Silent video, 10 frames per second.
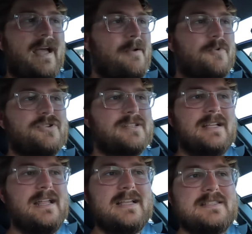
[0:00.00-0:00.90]
And we're
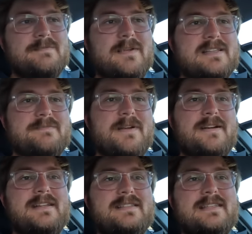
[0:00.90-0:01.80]
just going to
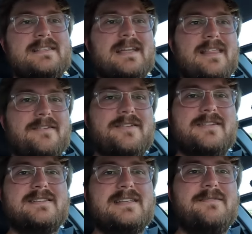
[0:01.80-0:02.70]
experience this together.
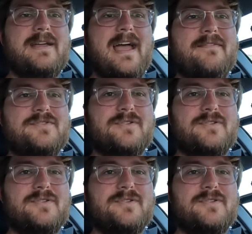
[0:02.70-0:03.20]
You can see we have